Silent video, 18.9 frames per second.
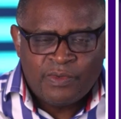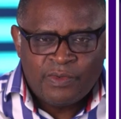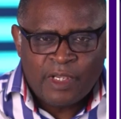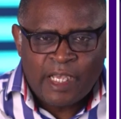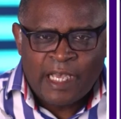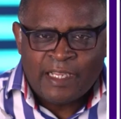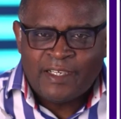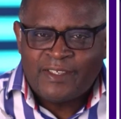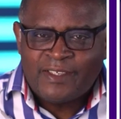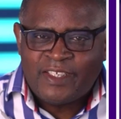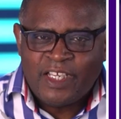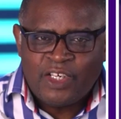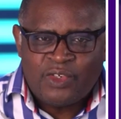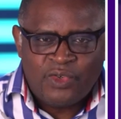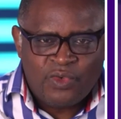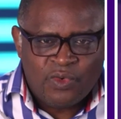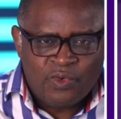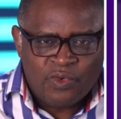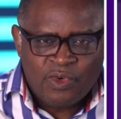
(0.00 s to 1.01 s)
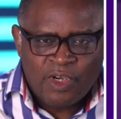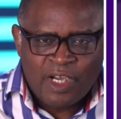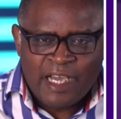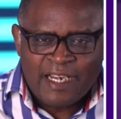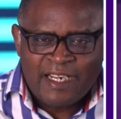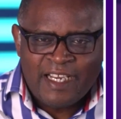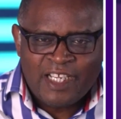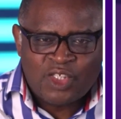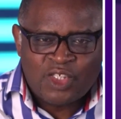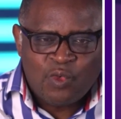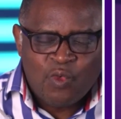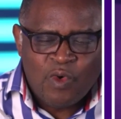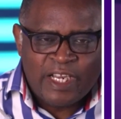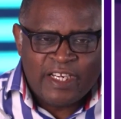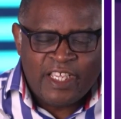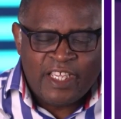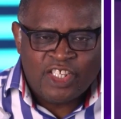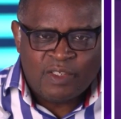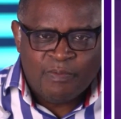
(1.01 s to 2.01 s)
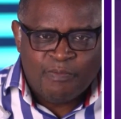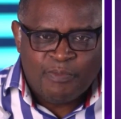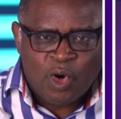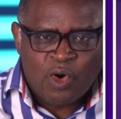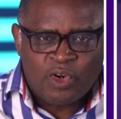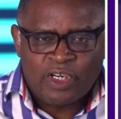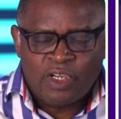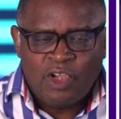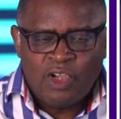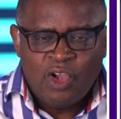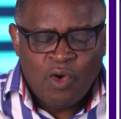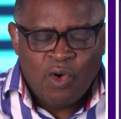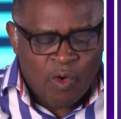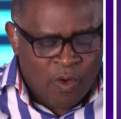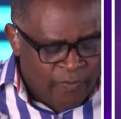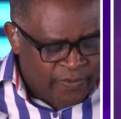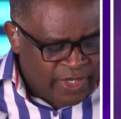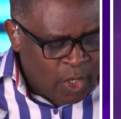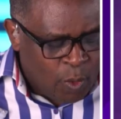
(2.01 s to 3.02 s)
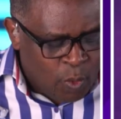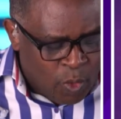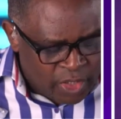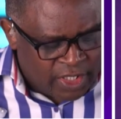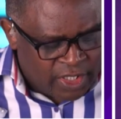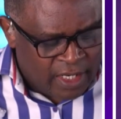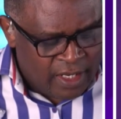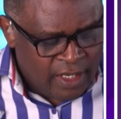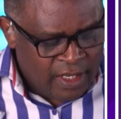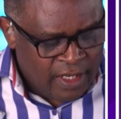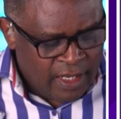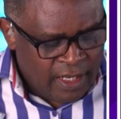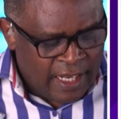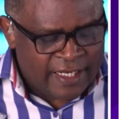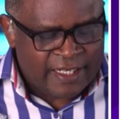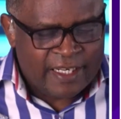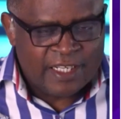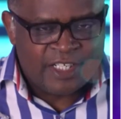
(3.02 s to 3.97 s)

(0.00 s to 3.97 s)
and I say to you, unless one is born of the water and the